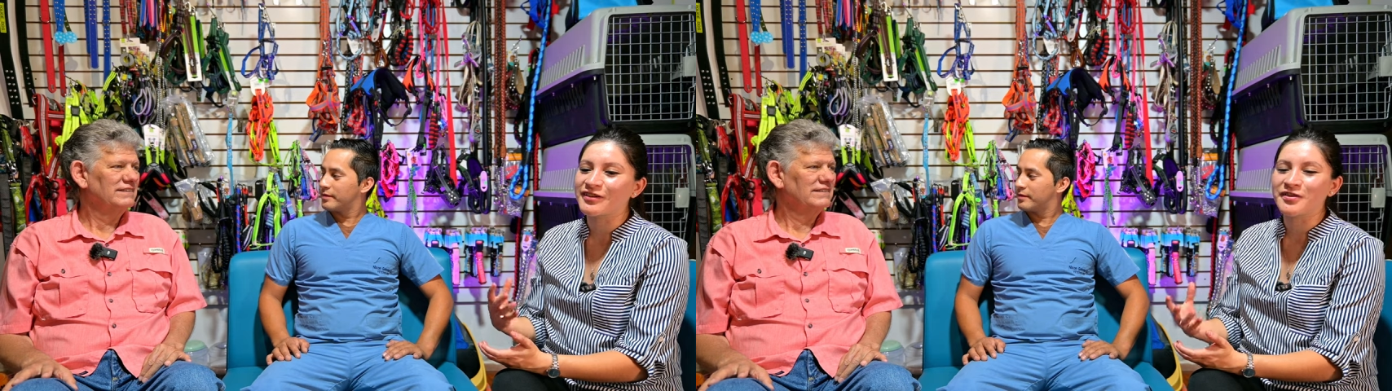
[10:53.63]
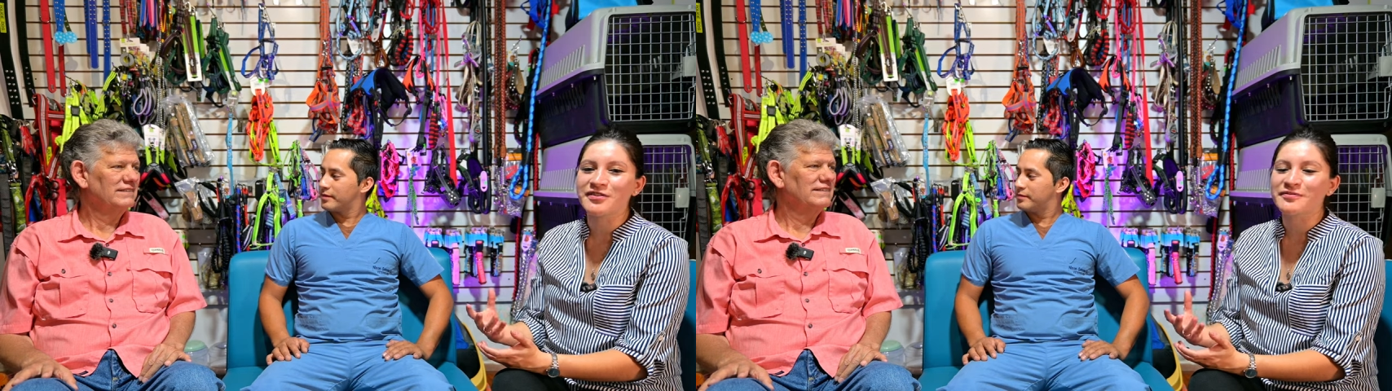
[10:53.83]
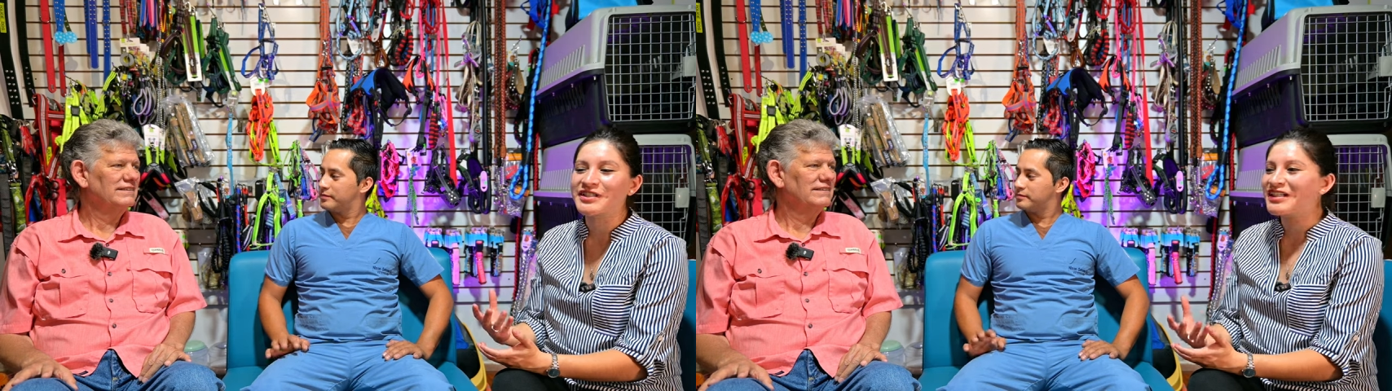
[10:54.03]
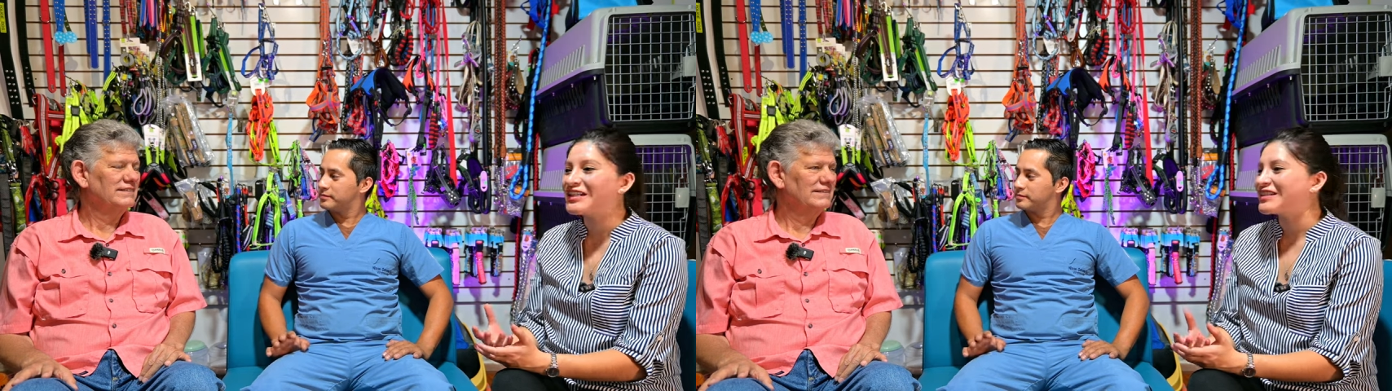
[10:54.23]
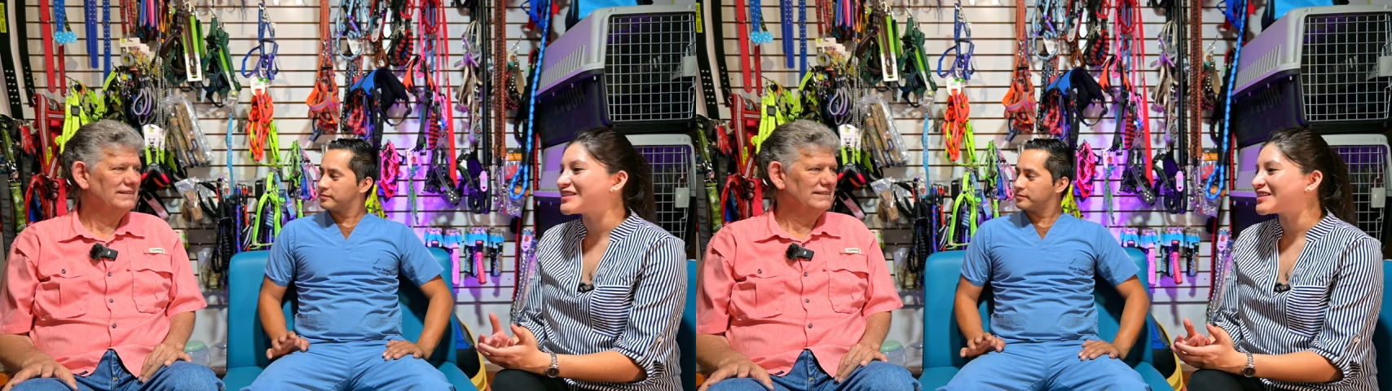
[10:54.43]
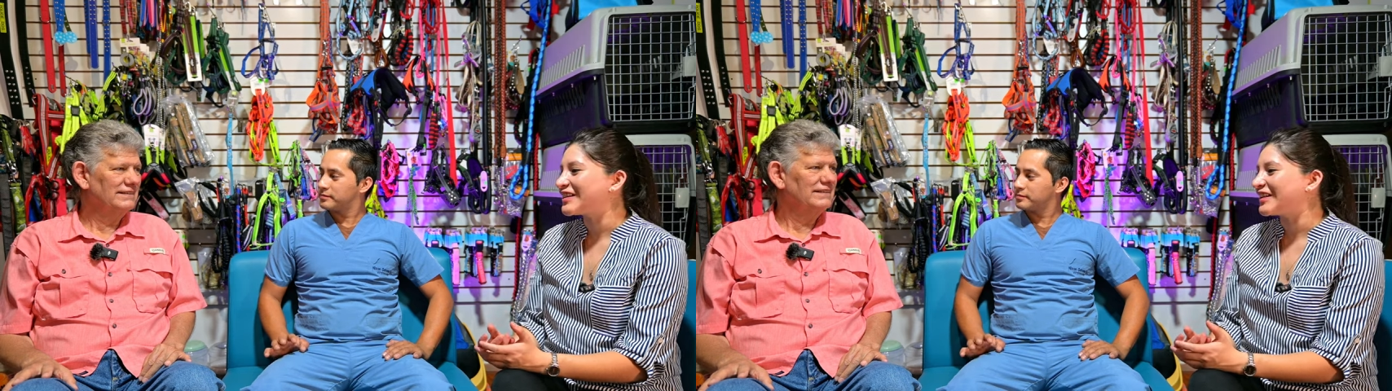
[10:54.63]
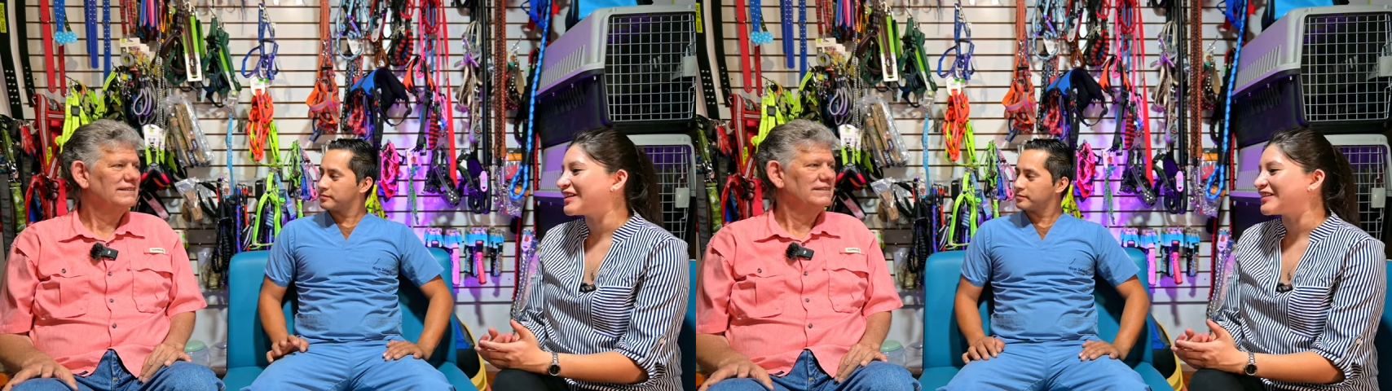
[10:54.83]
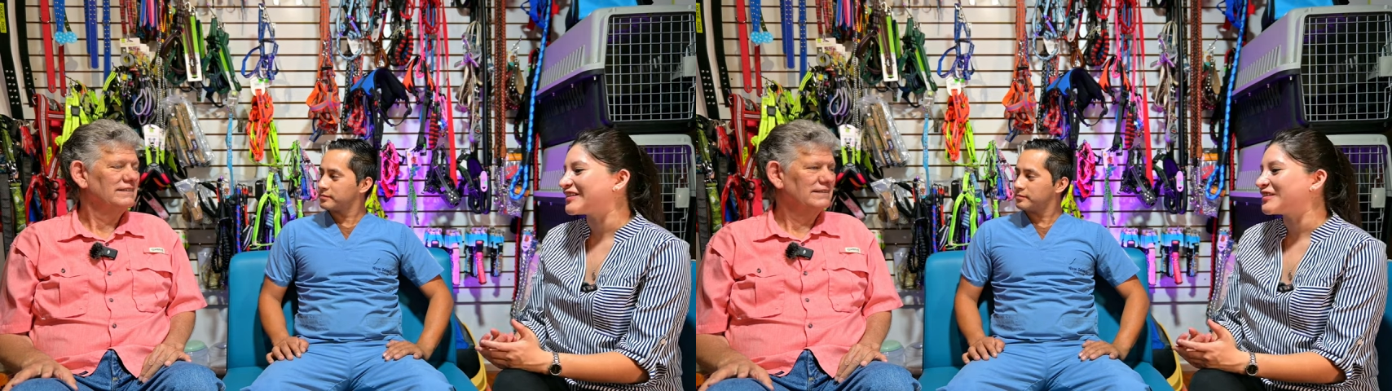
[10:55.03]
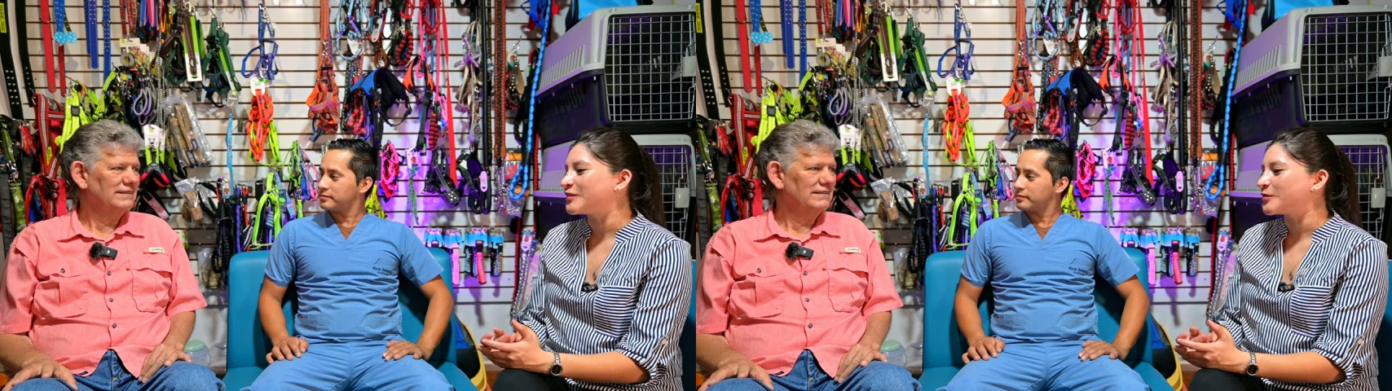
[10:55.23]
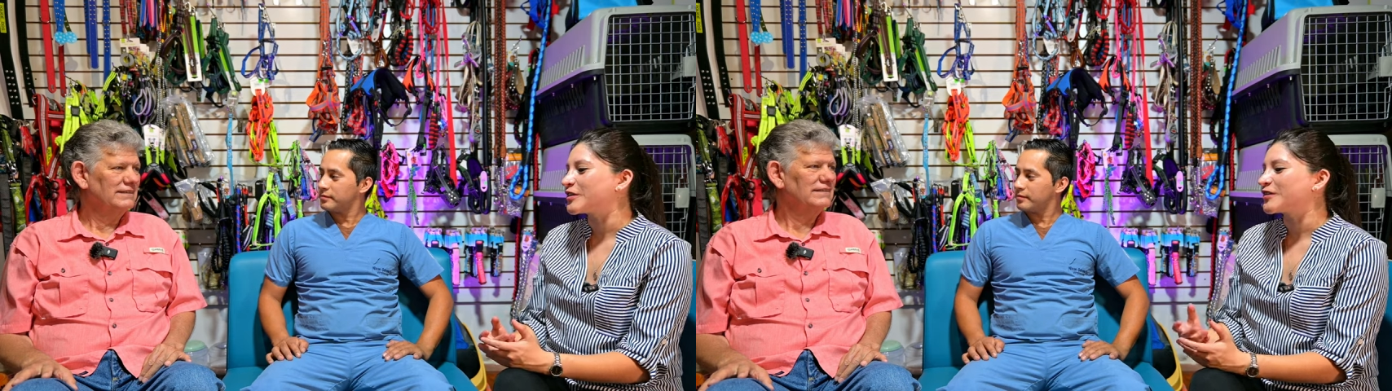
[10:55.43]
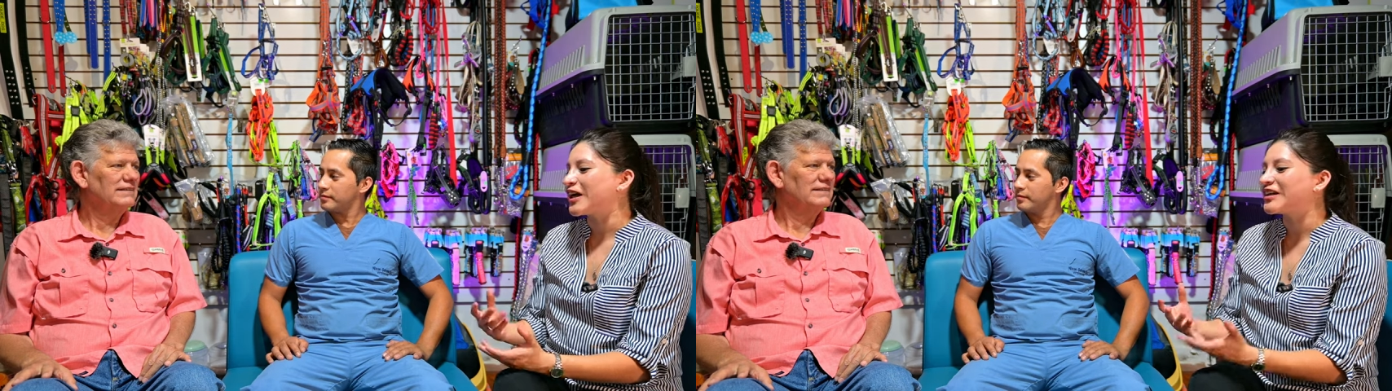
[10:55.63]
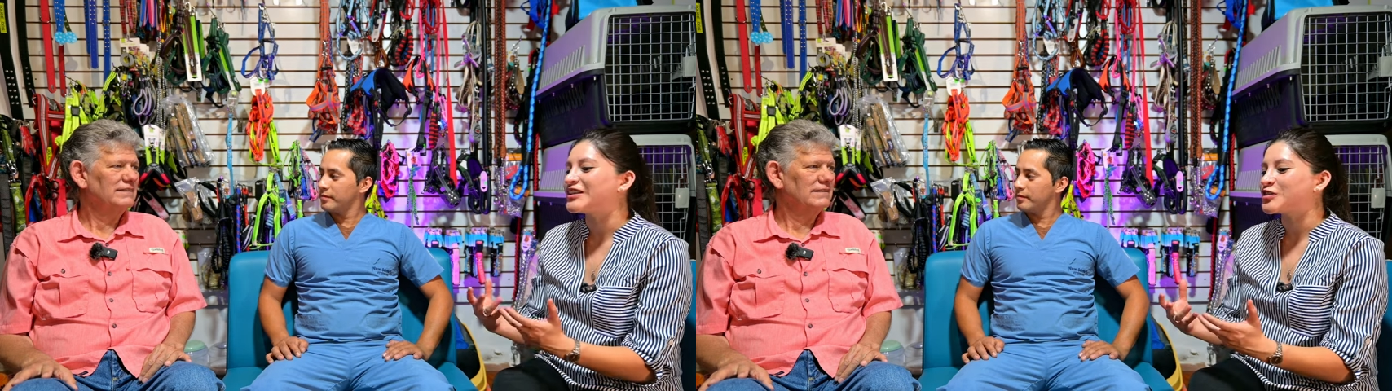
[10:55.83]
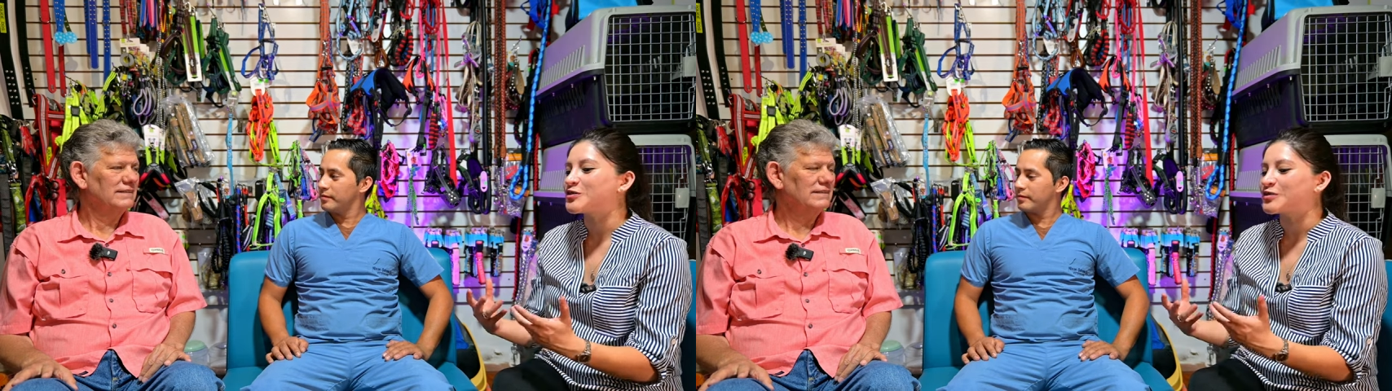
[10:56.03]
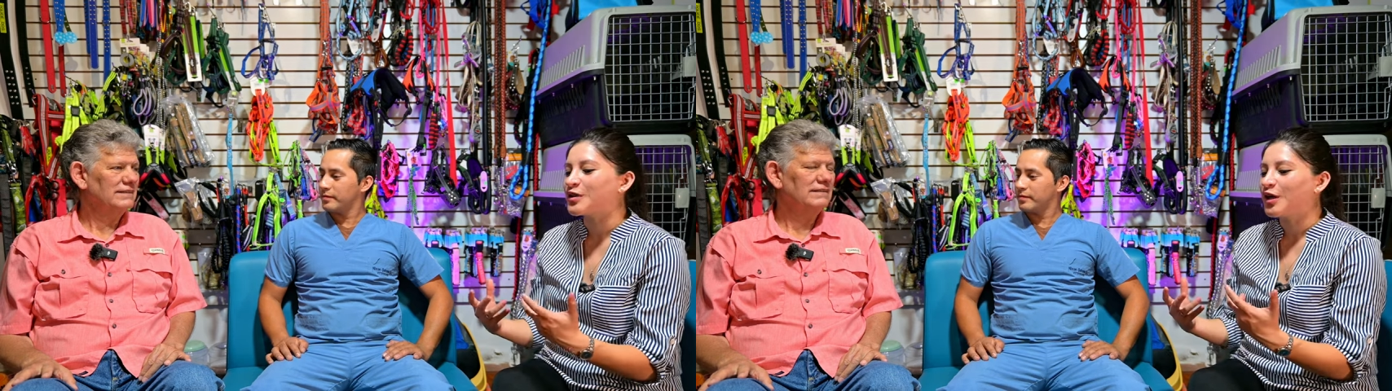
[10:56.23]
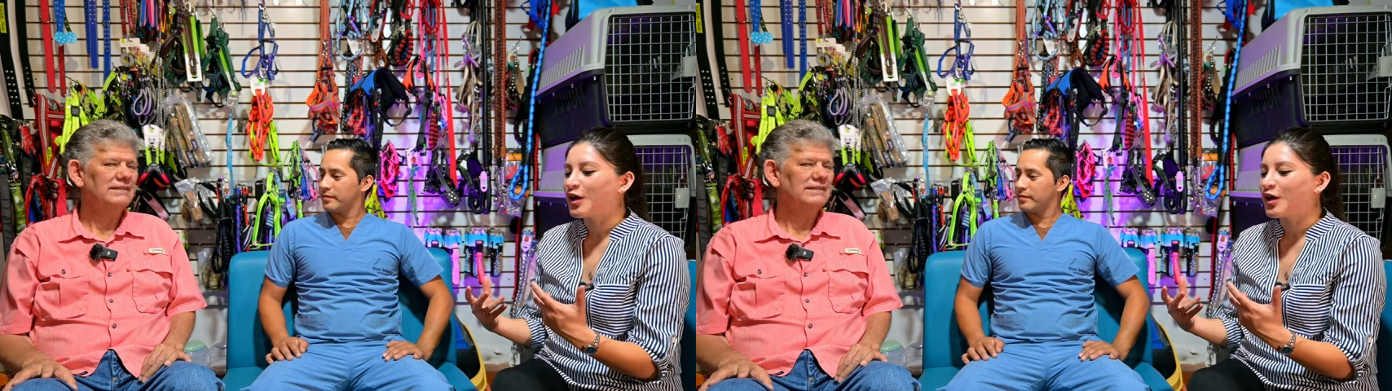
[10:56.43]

Speaker 1: customer needs, and we're ready to